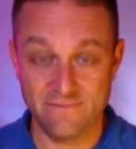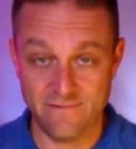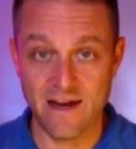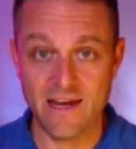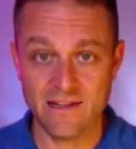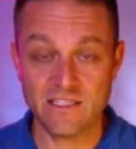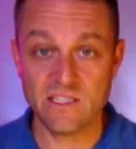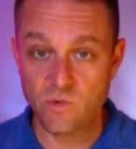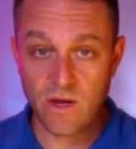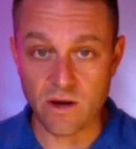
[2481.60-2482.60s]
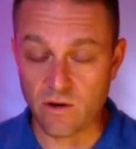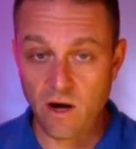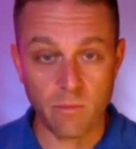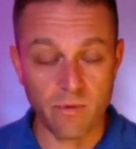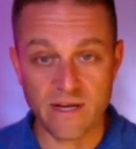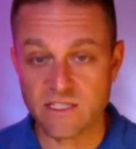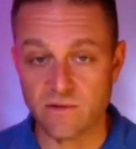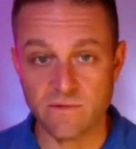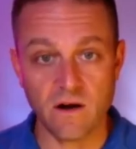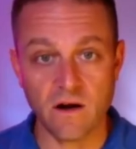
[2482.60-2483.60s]
right this is the way our brains
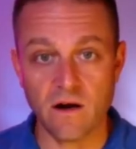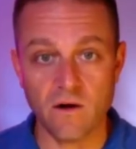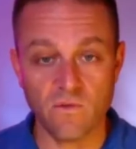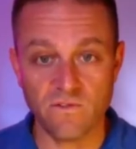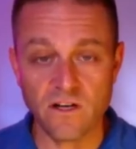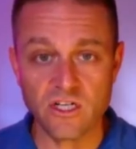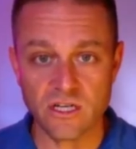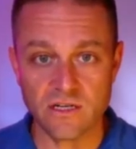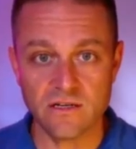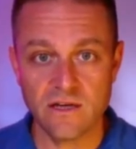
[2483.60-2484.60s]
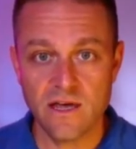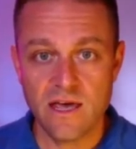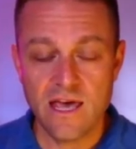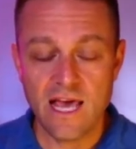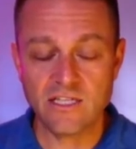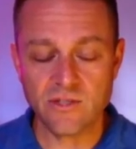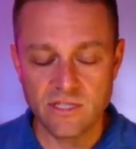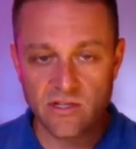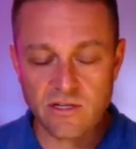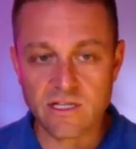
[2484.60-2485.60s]
are function and so they
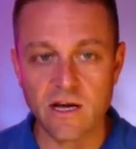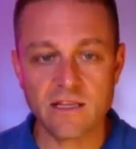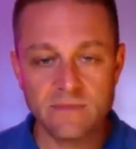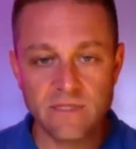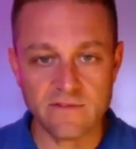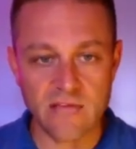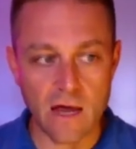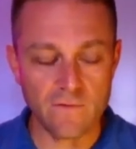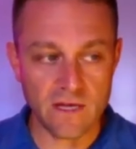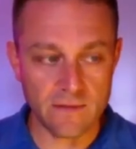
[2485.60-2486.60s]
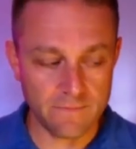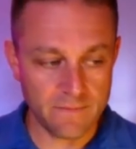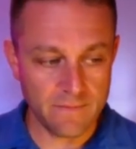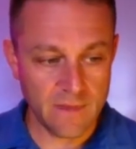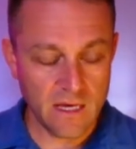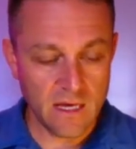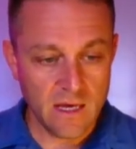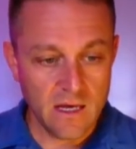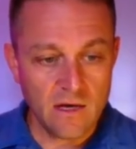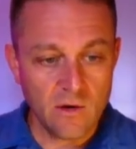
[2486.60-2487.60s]
start talking themselves out of it
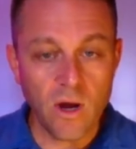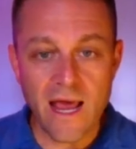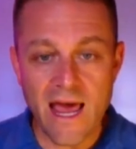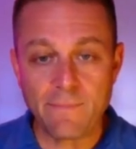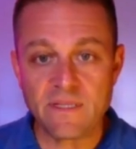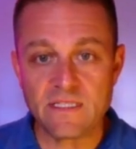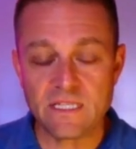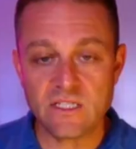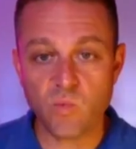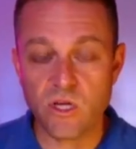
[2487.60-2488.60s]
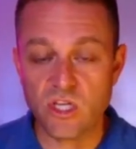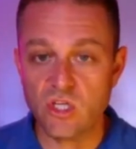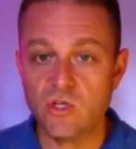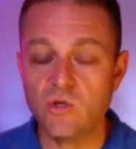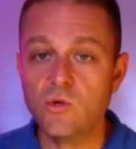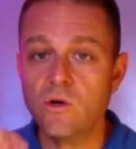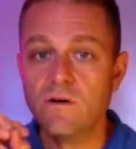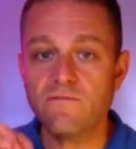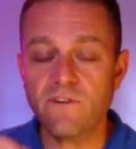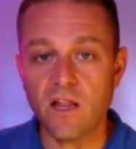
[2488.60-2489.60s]
what happens is when you
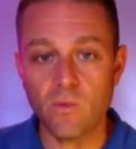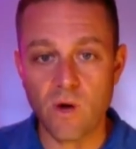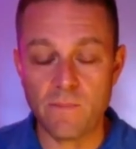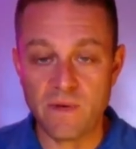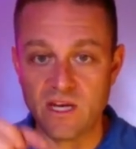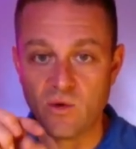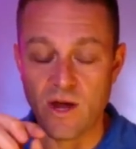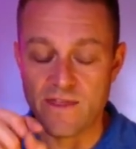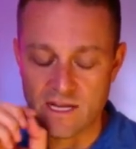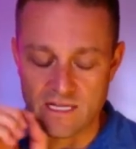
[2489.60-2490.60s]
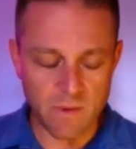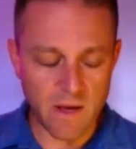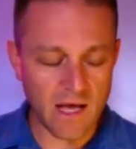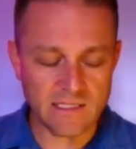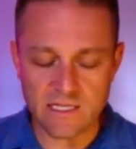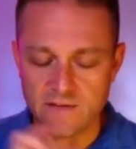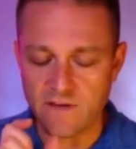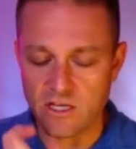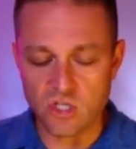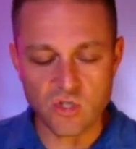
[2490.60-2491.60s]
follow up in a way that is positive
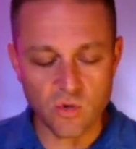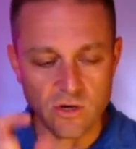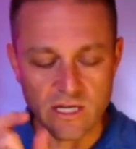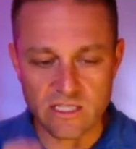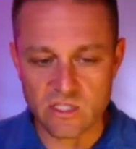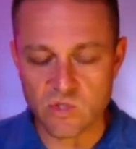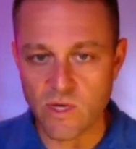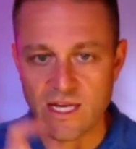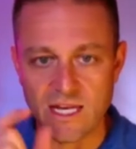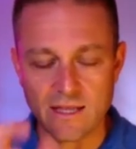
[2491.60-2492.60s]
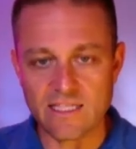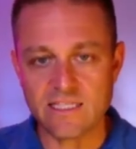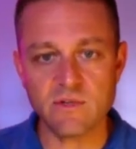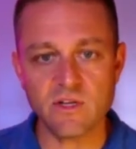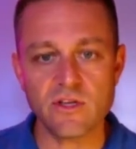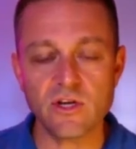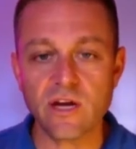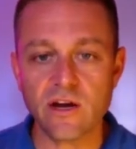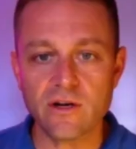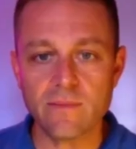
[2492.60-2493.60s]
it's short it's sweet it lets them know that you're
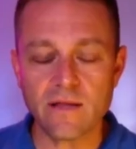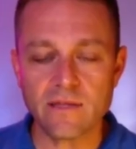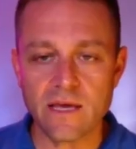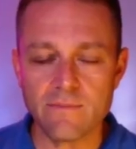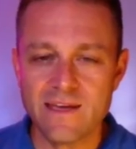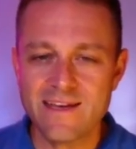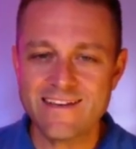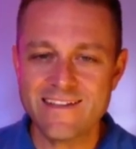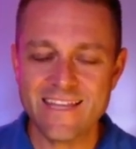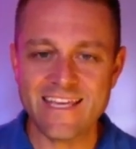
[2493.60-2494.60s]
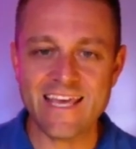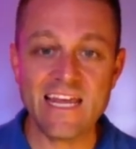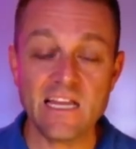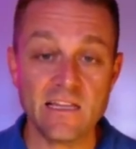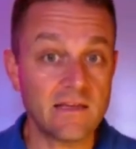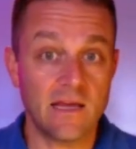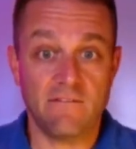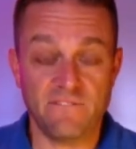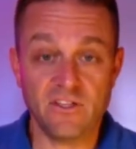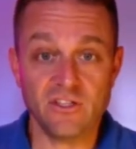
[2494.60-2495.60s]
caring about them they get it it
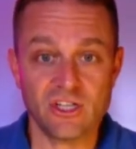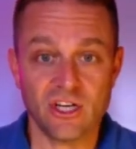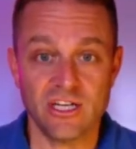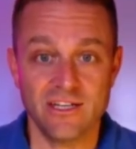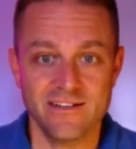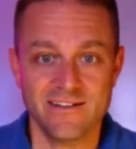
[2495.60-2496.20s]
feels good